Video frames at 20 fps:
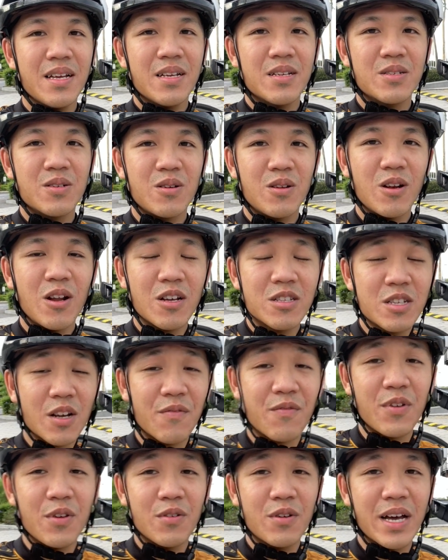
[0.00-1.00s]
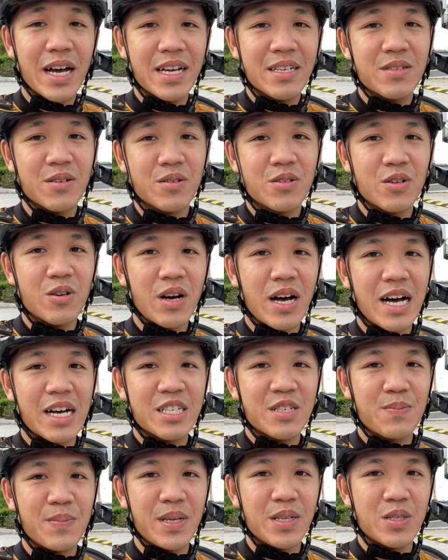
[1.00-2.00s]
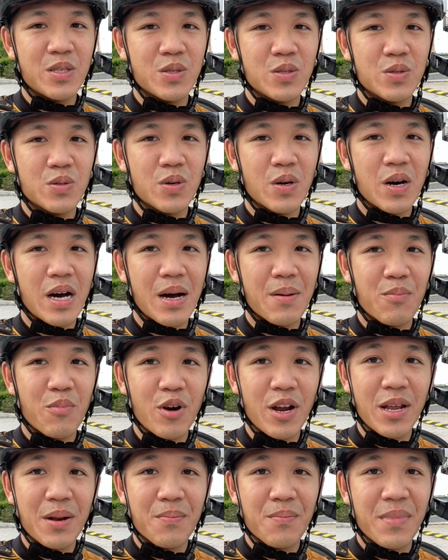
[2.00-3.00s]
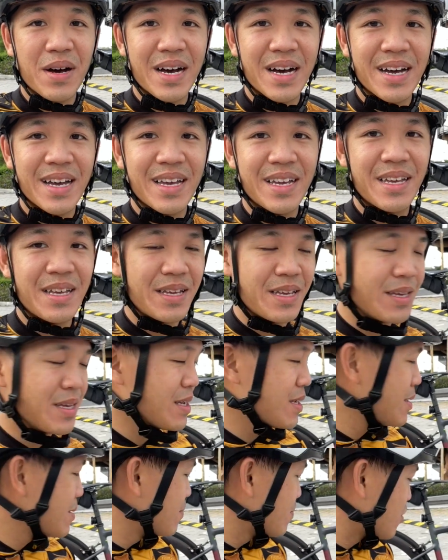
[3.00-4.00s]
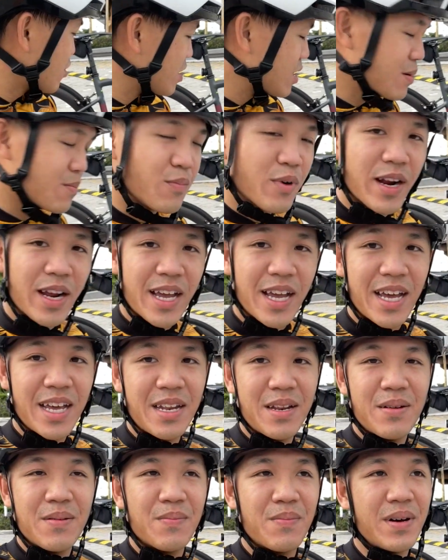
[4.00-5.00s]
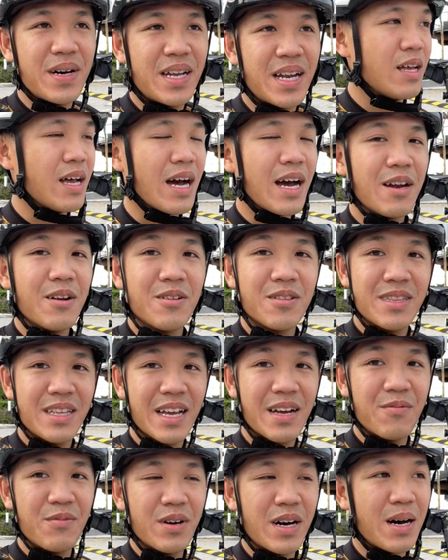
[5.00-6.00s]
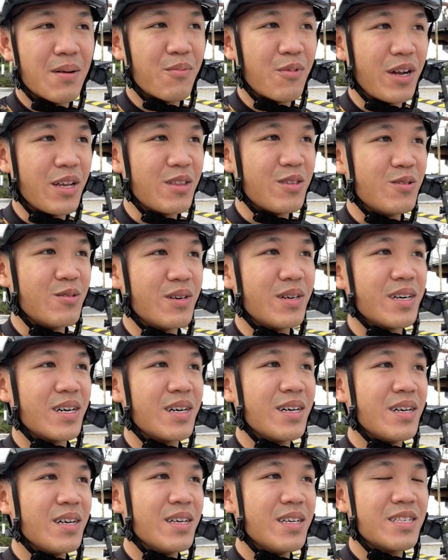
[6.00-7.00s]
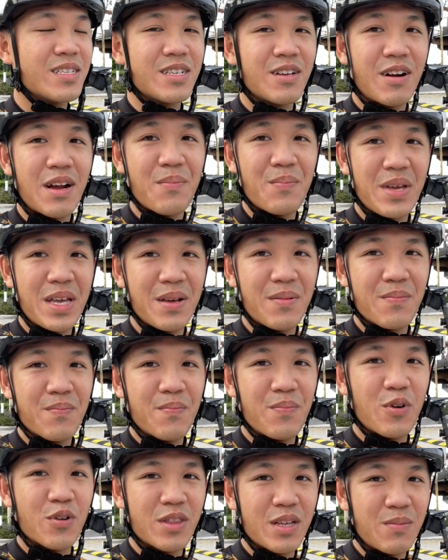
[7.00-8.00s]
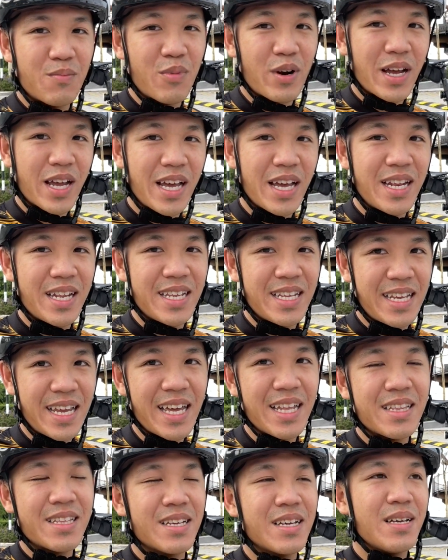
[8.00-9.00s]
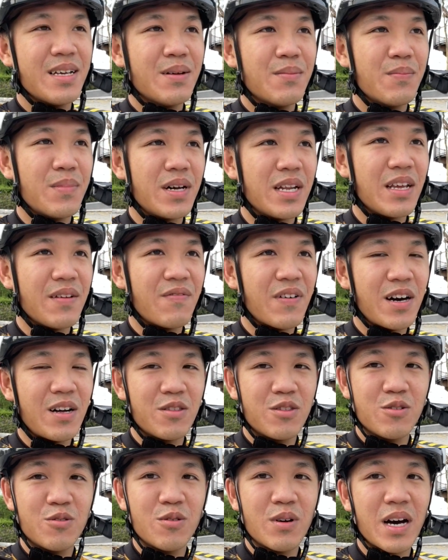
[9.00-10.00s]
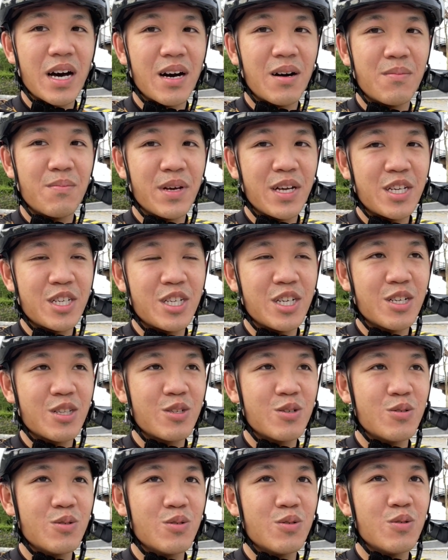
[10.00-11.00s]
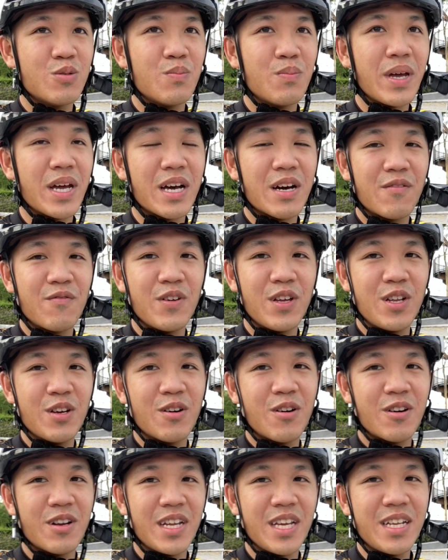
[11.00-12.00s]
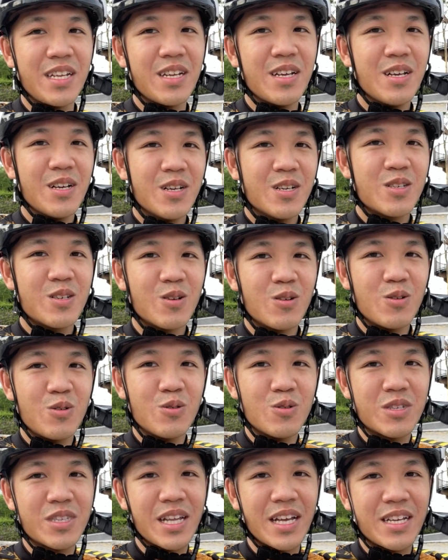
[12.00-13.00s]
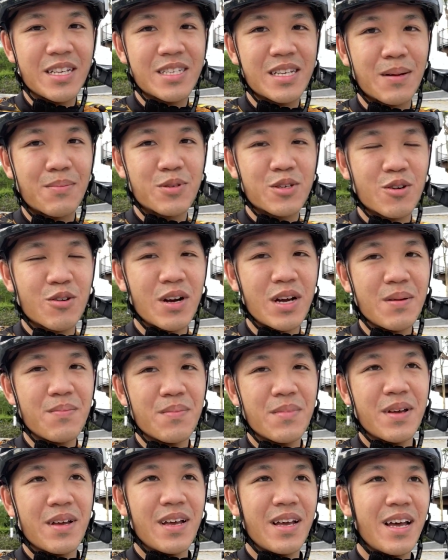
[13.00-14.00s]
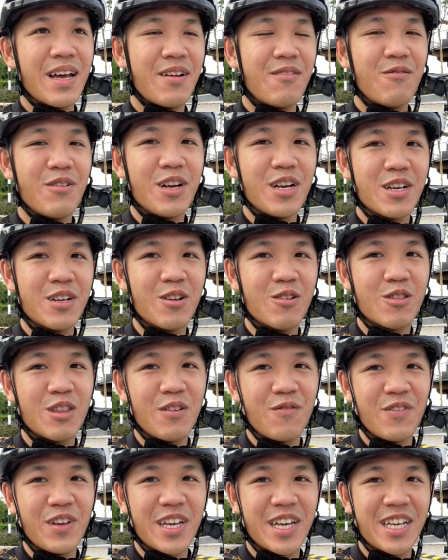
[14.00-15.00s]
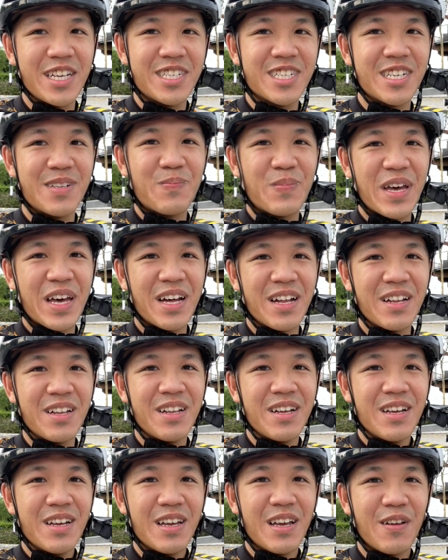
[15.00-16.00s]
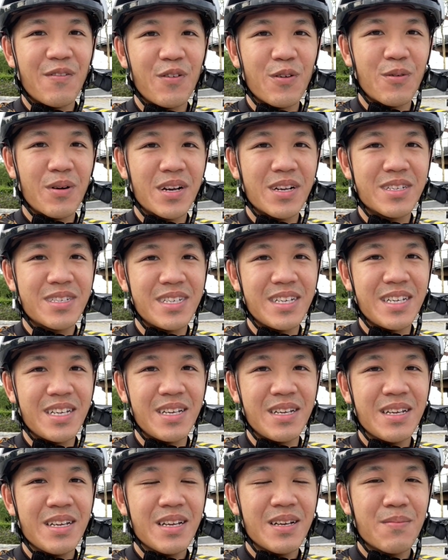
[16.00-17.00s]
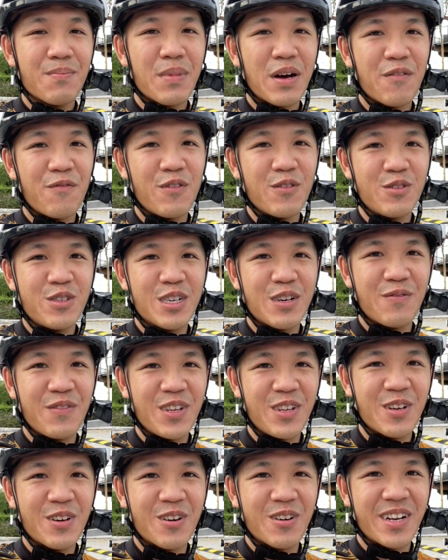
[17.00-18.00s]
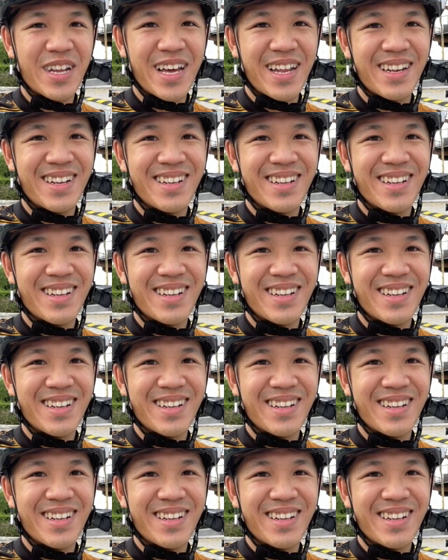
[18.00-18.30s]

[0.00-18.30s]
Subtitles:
So lots of you guys also asked me to upgrade my bottom bracket, but I don't think I will upgrade to a ceramic bottom bracket yet. But if I'll do, I'll make sure to make a video on it. So do stay subscribed and ring the notification bell if you want to see my future video on that.